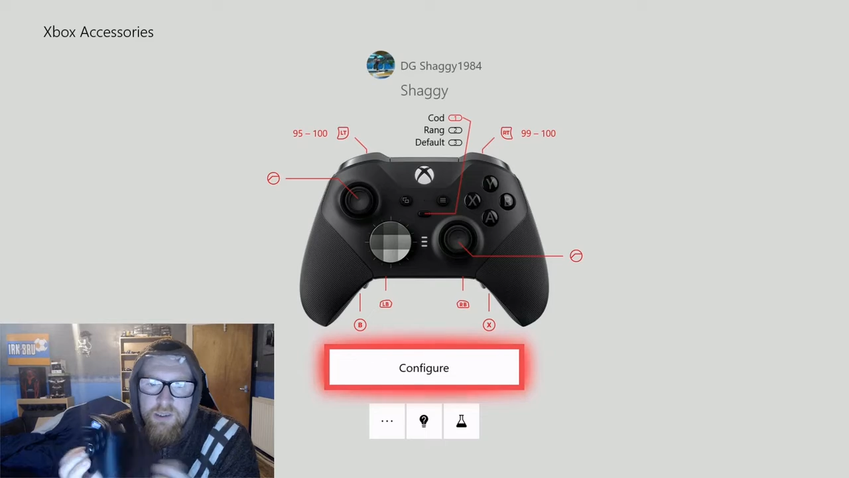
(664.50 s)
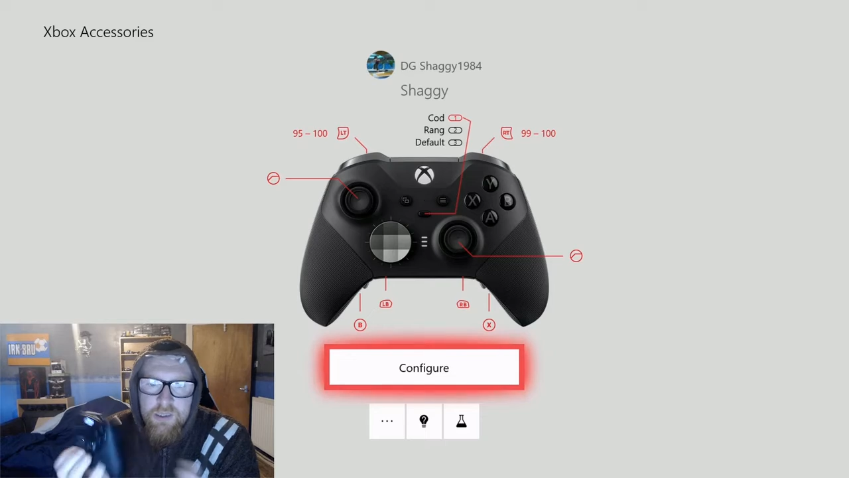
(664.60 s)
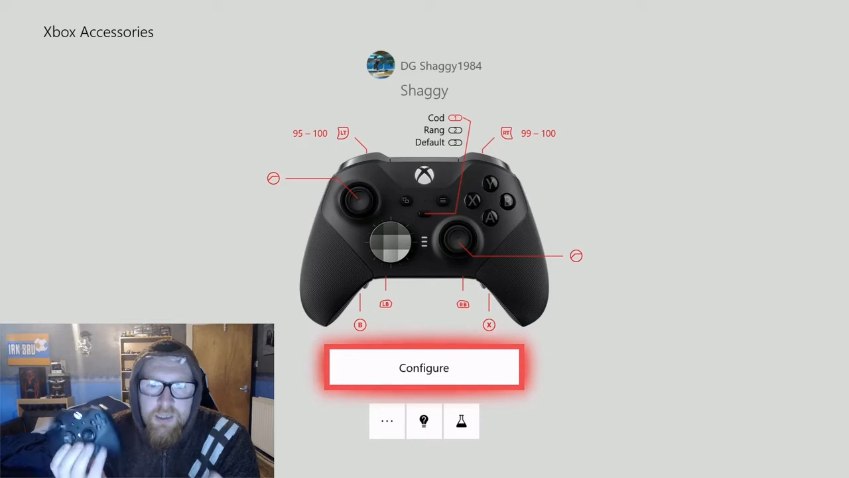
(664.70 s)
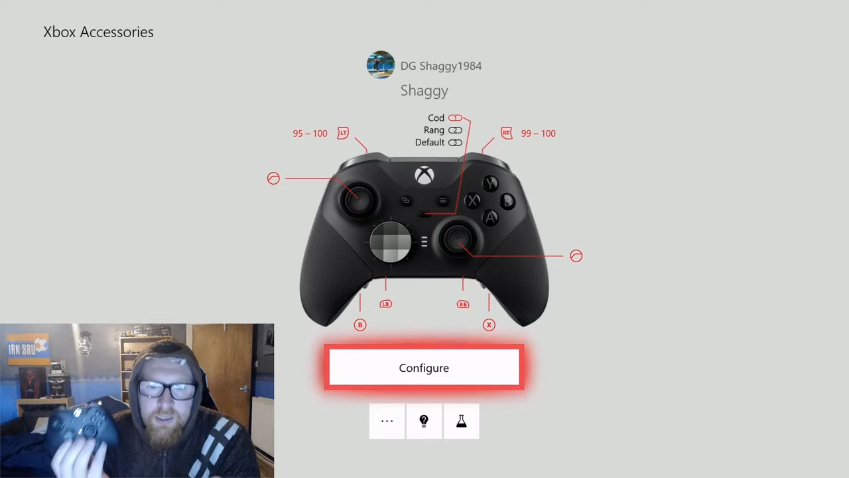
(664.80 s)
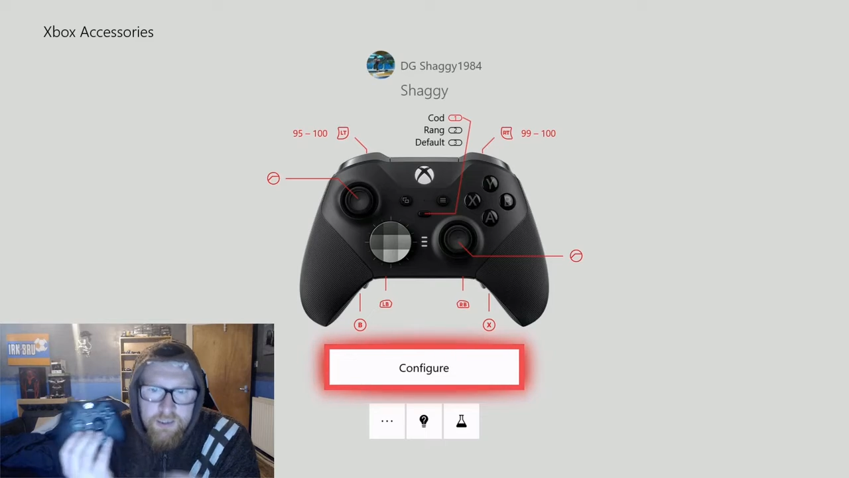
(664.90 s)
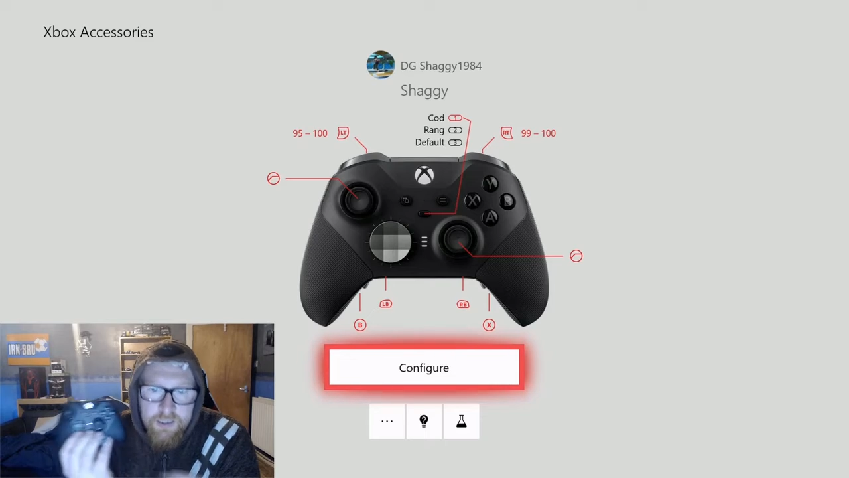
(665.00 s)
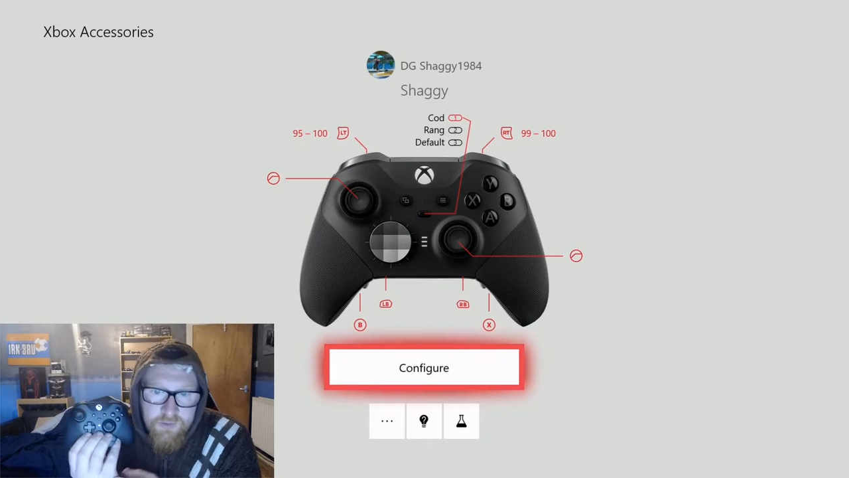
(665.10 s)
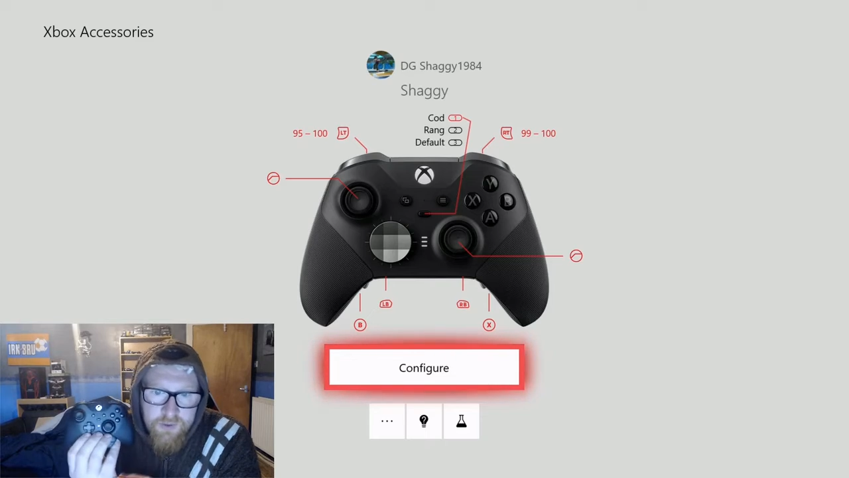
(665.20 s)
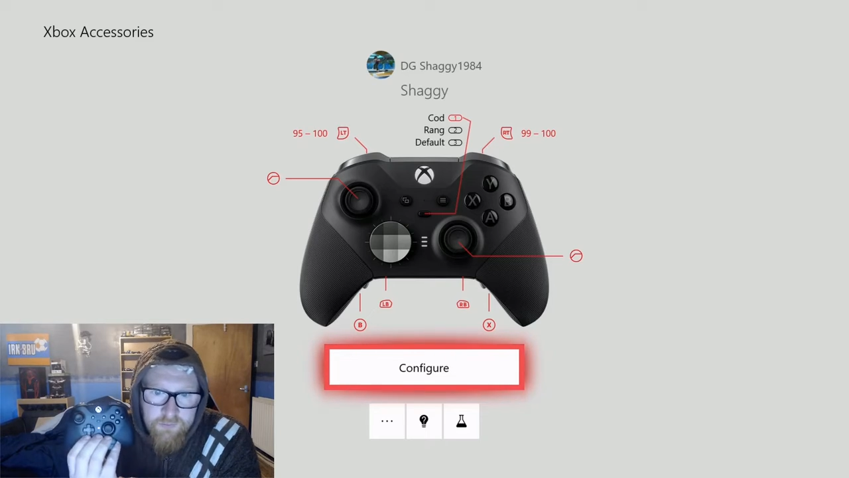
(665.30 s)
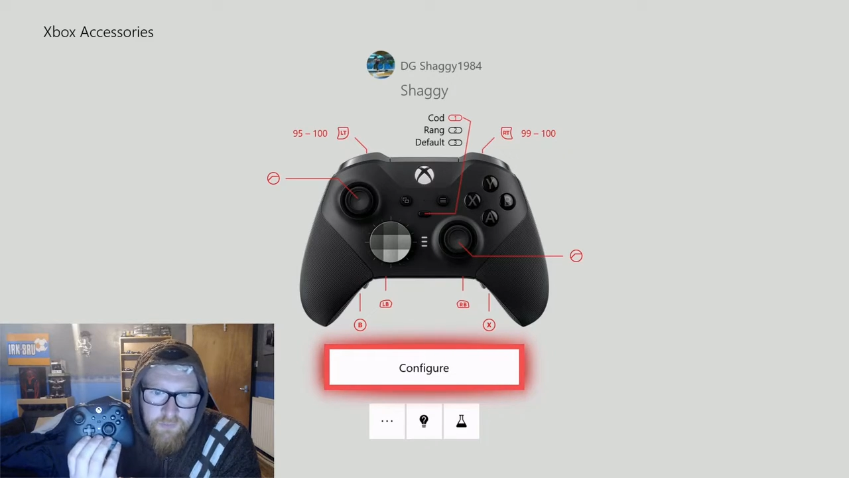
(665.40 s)
This one,
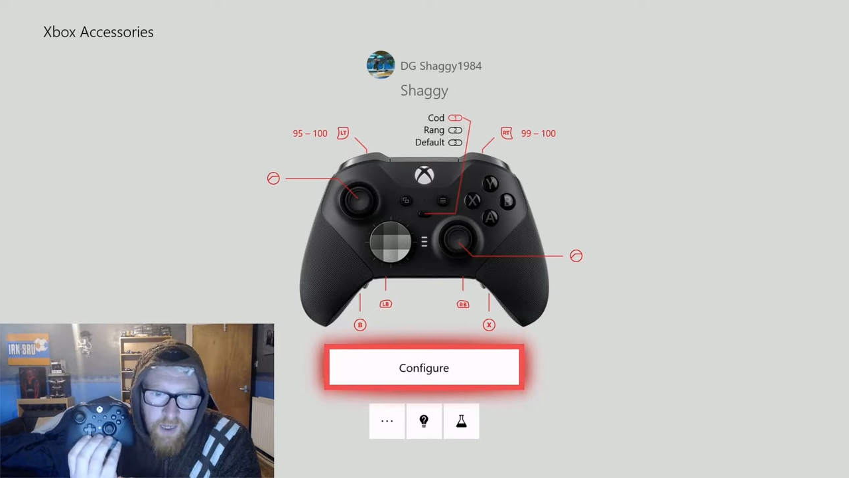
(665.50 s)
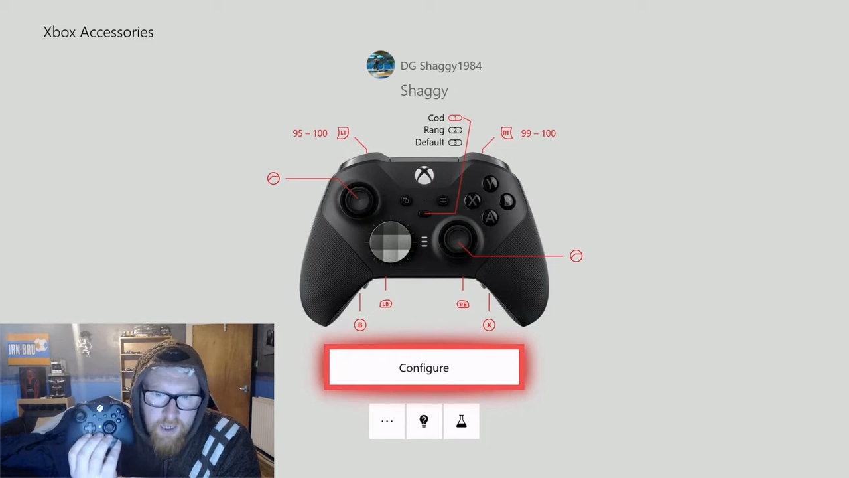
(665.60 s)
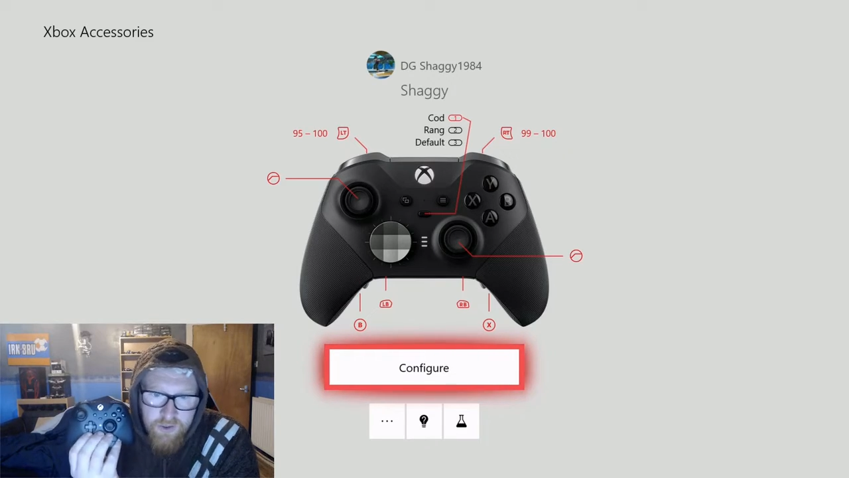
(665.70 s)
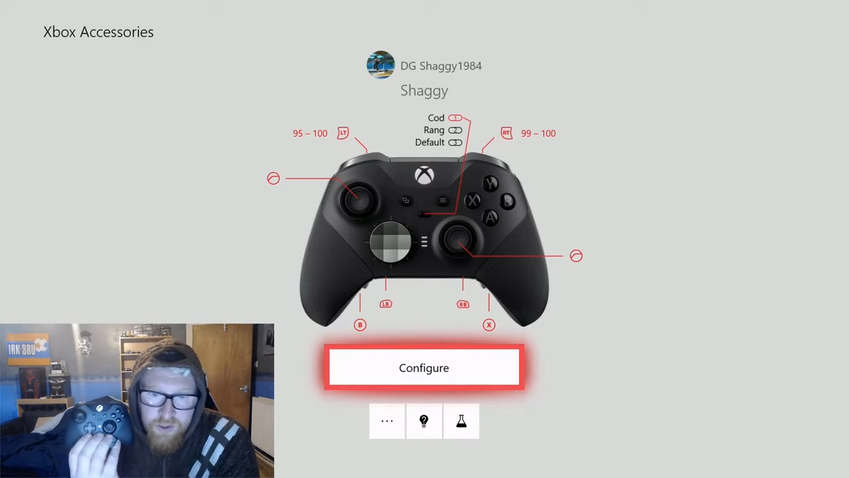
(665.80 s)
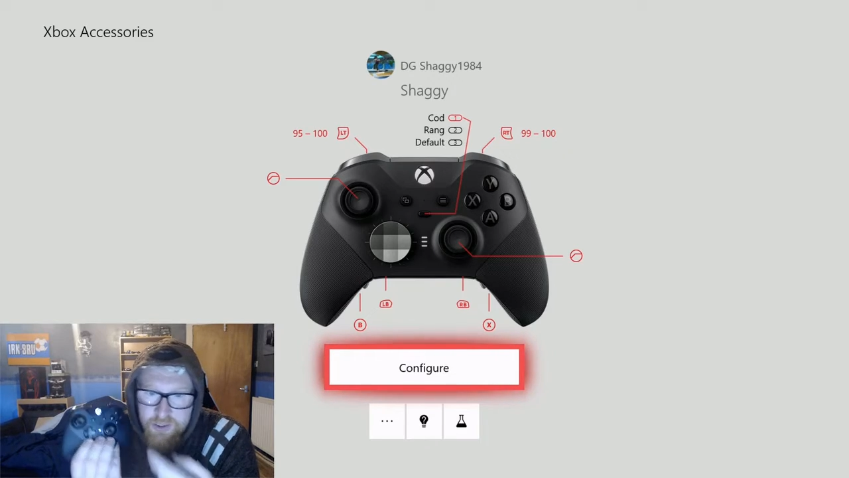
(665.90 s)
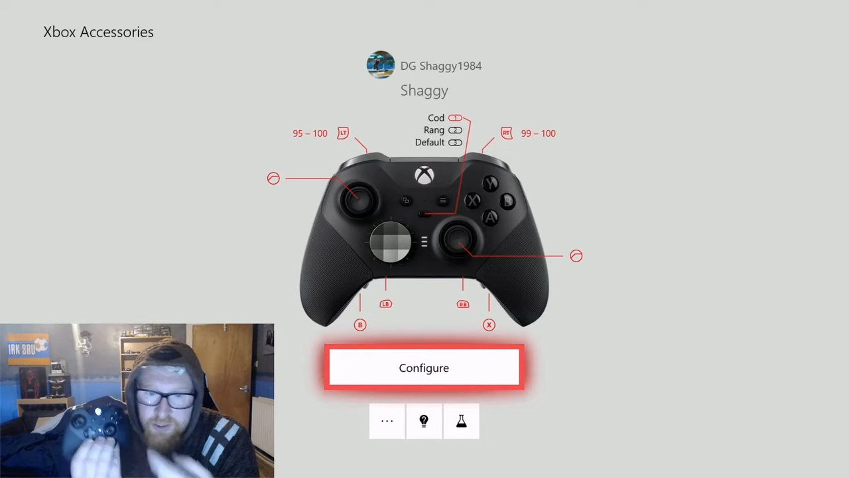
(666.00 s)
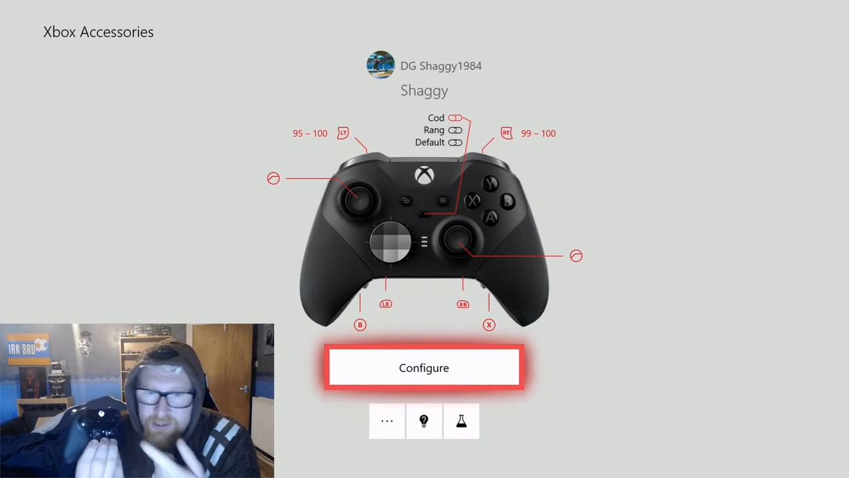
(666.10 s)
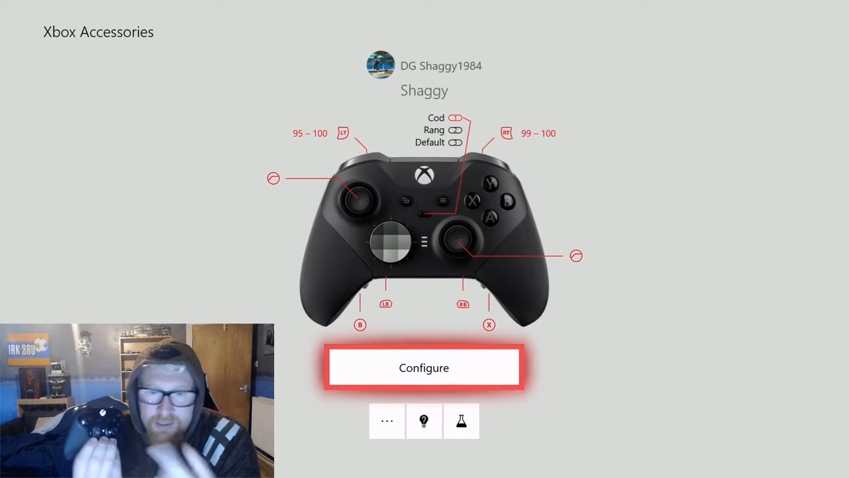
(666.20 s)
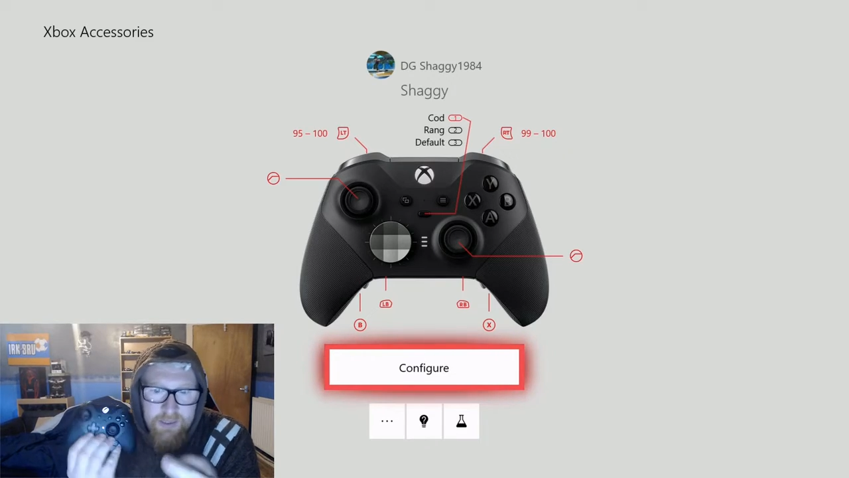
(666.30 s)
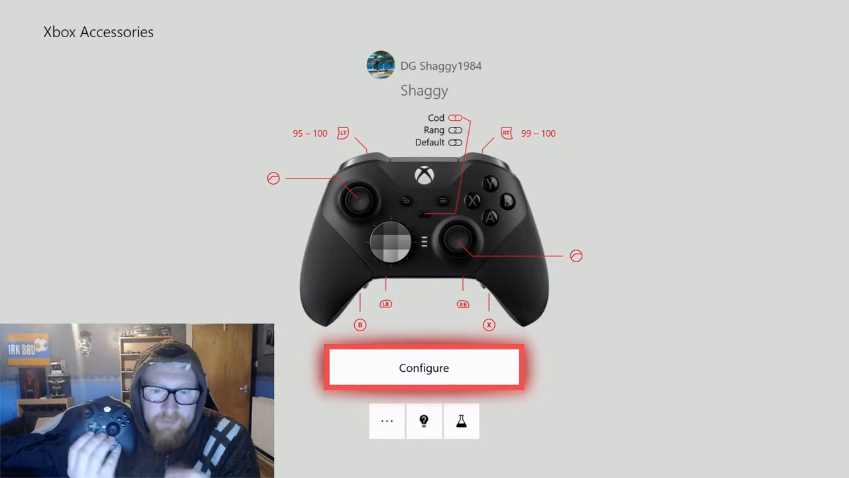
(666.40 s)
as you can see, it's a
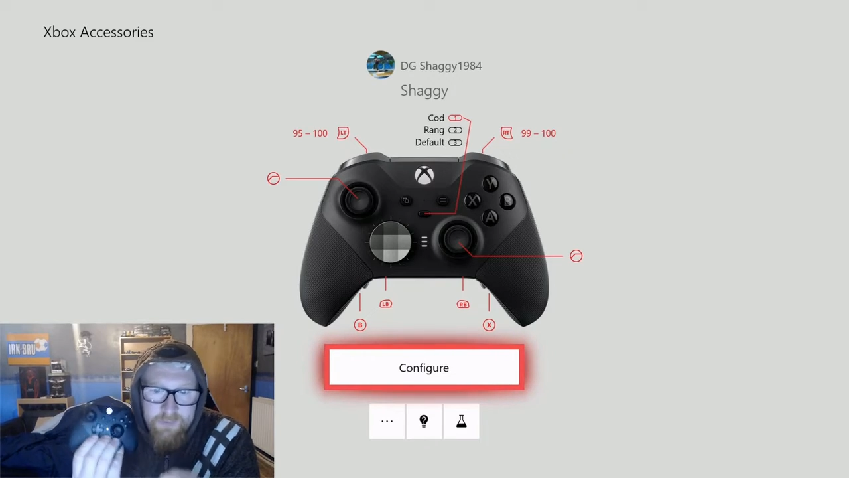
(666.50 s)
different